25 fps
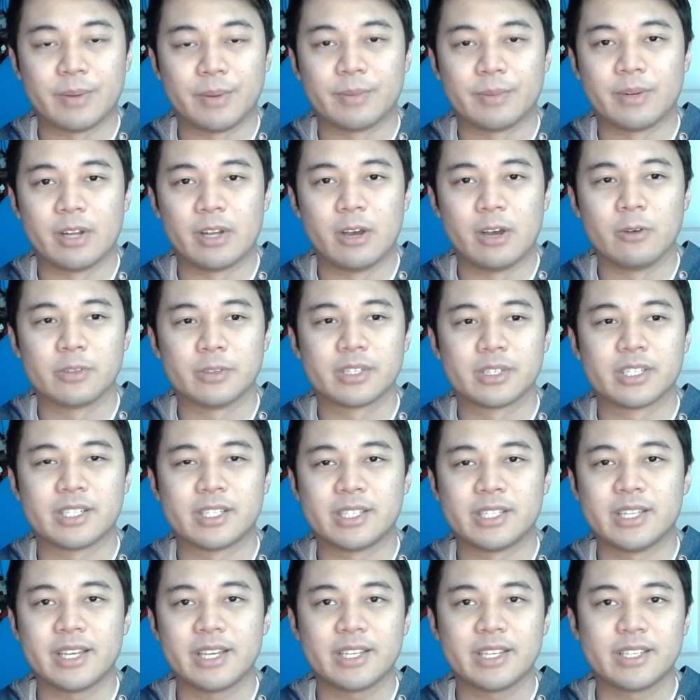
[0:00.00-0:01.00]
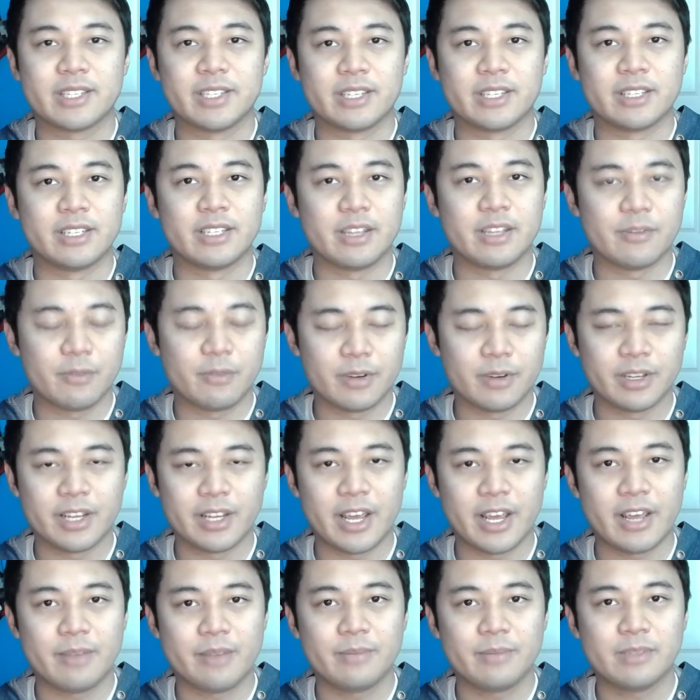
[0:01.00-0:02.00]
I'm going to host 6 different
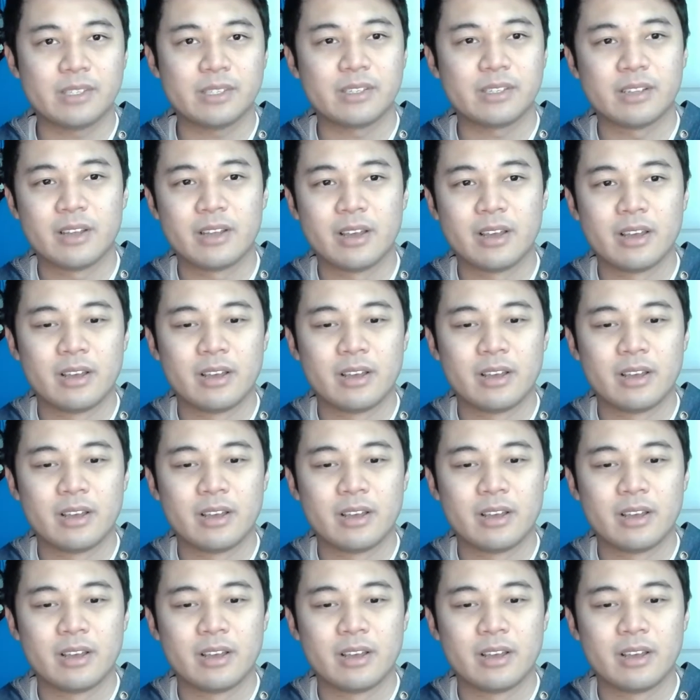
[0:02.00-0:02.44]
games,